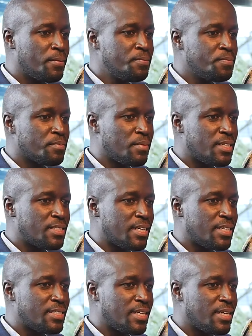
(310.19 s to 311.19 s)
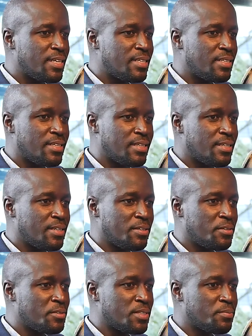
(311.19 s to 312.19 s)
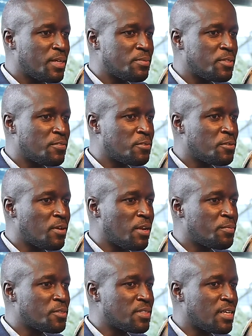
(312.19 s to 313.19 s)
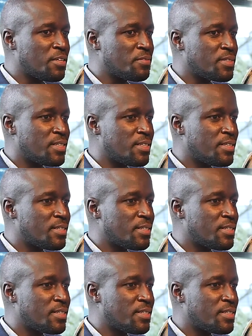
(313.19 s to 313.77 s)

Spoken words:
But I decided, sometimes you have to roll up your sleeves and